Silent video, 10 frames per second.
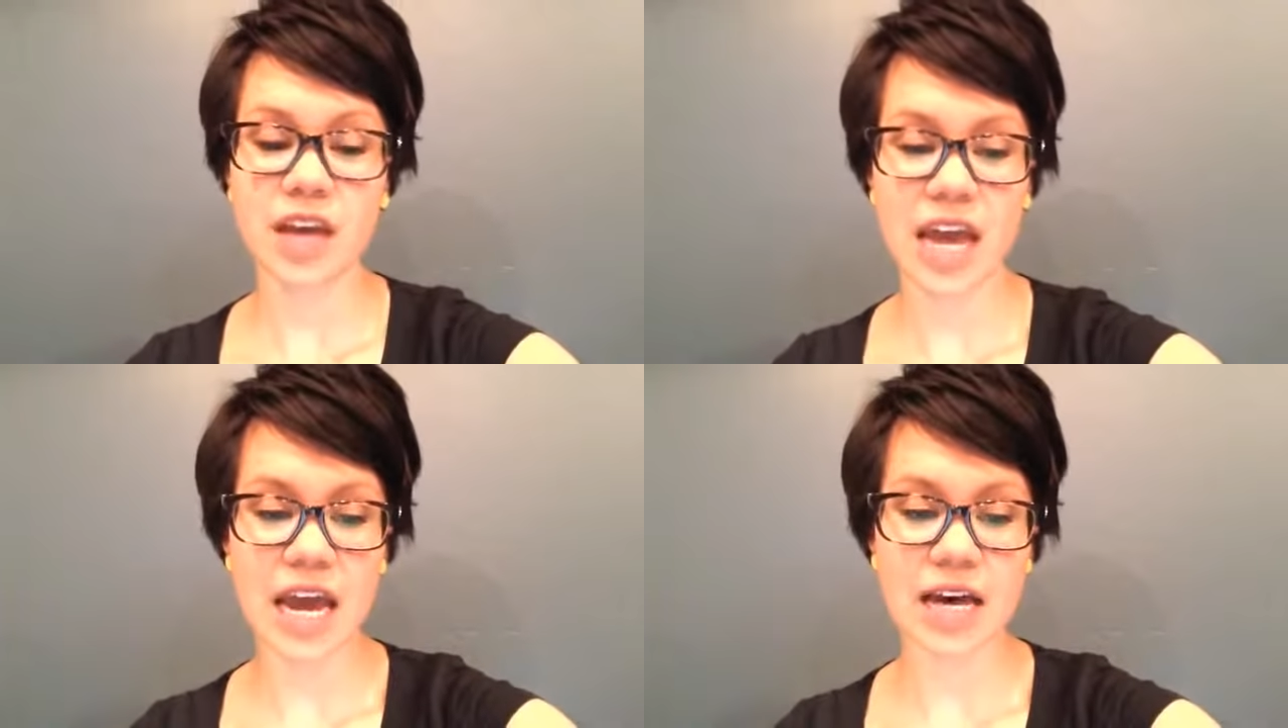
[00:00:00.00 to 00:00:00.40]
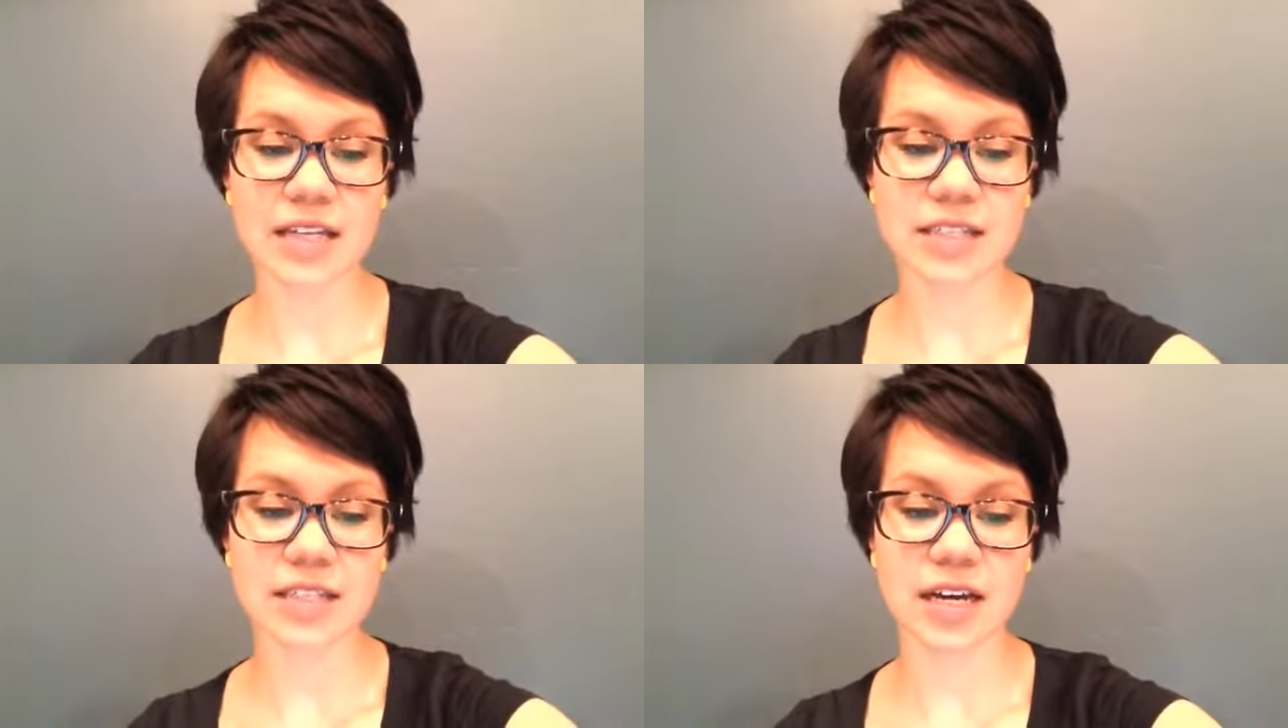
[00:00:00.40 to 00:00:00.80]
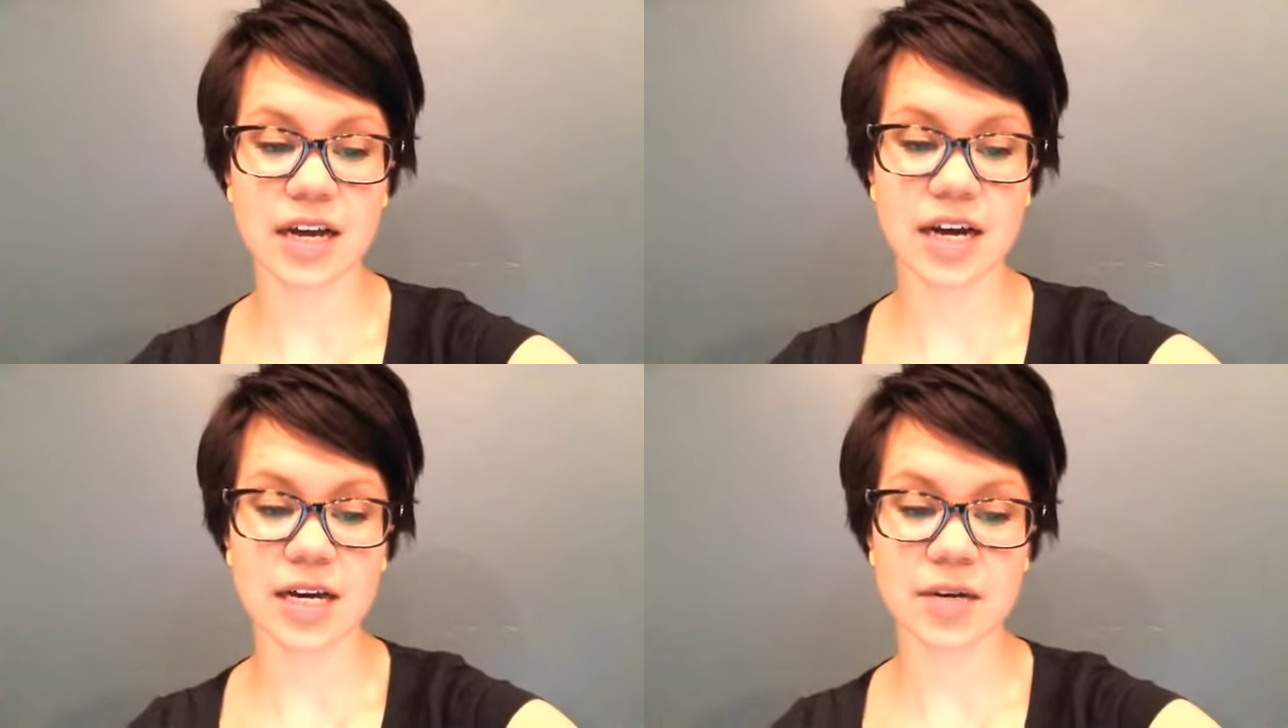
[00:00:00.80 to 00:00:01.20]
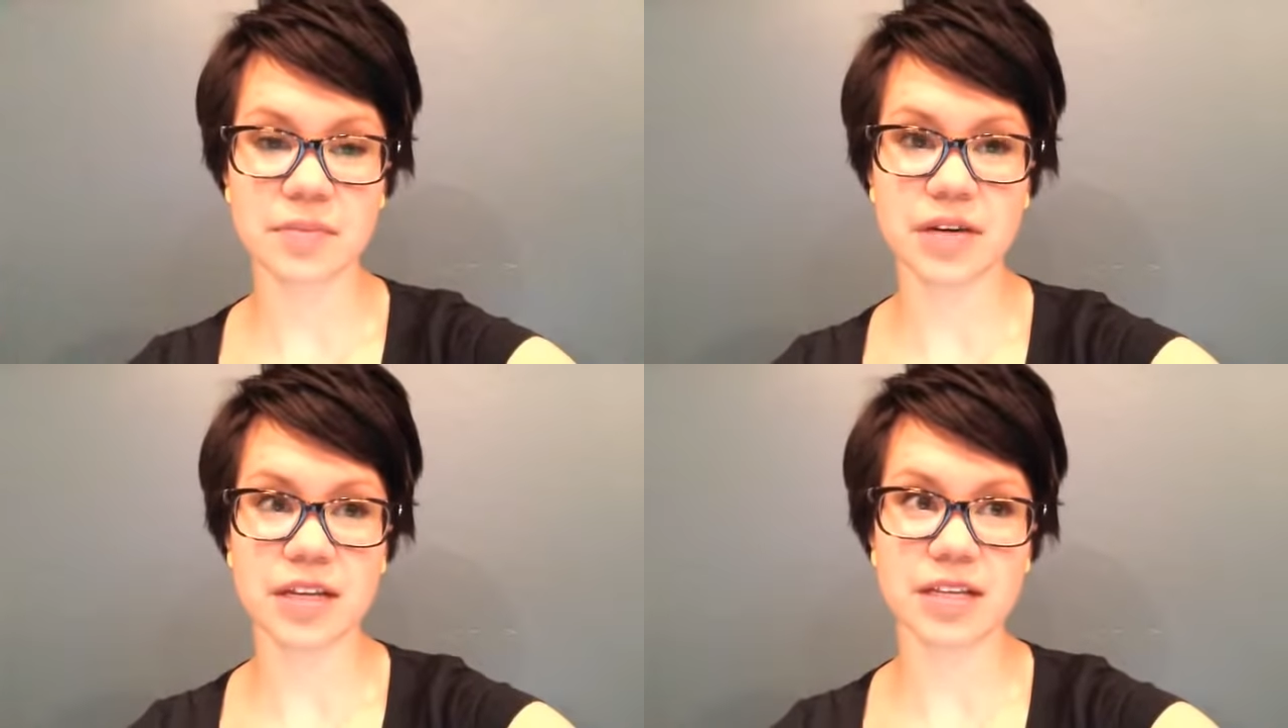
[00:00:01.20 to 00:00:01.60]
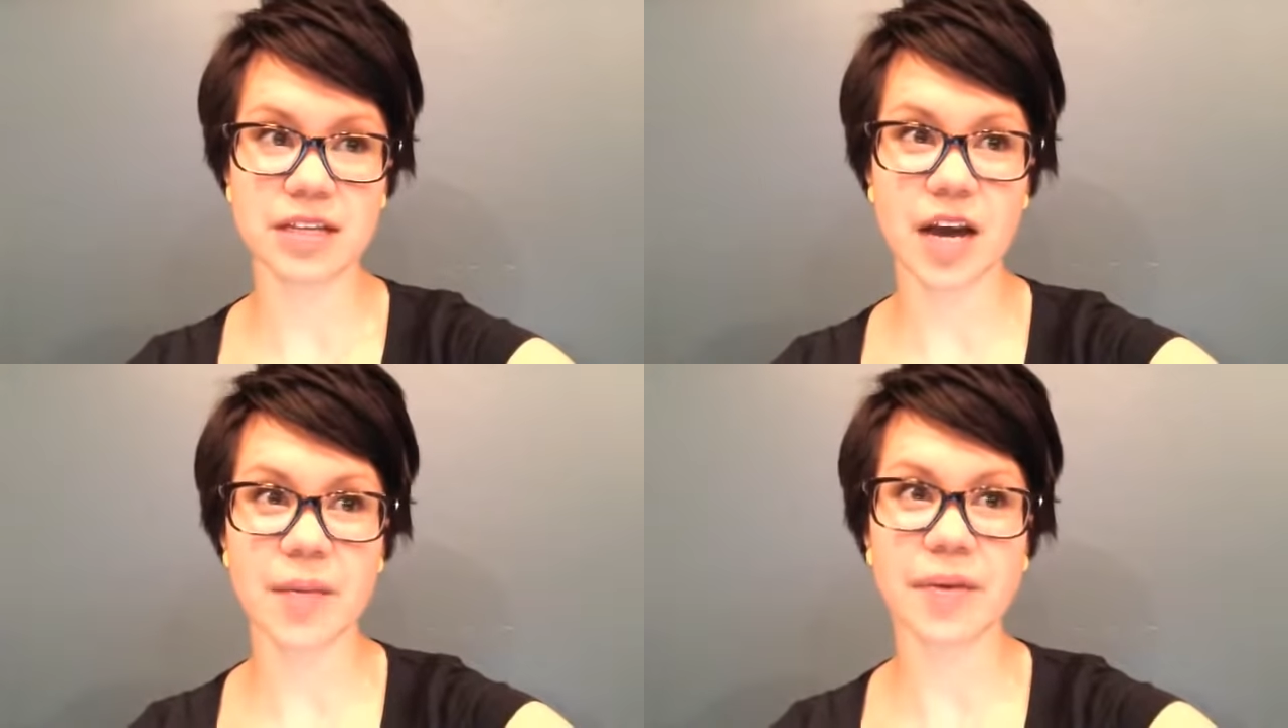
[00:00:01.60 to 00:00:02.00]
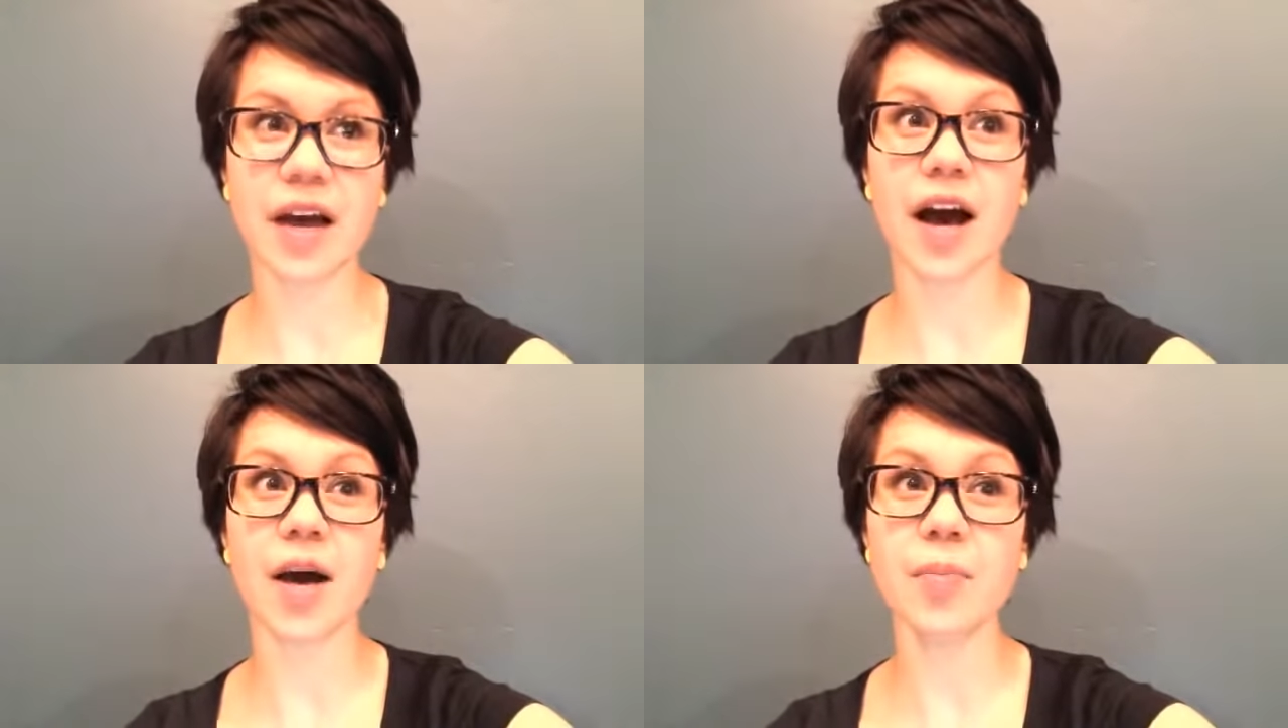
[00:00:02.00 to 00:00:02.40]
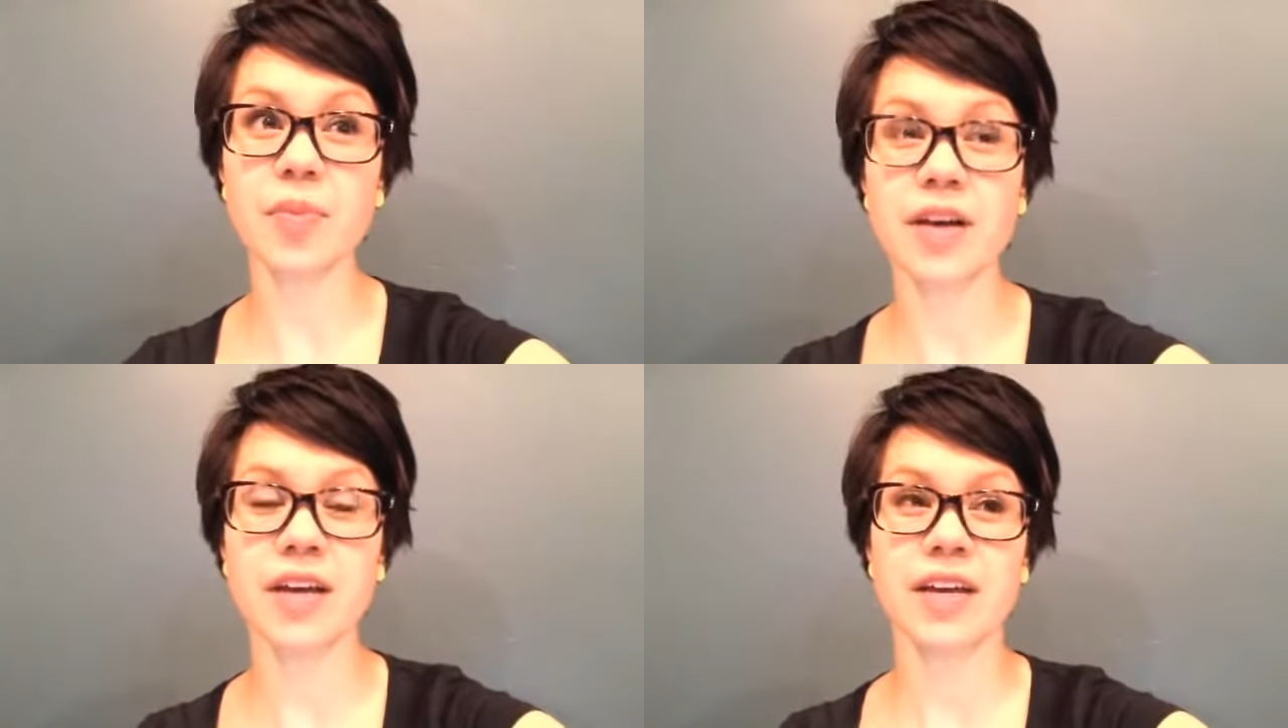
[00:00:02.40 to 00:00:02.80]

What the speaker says: And coming up,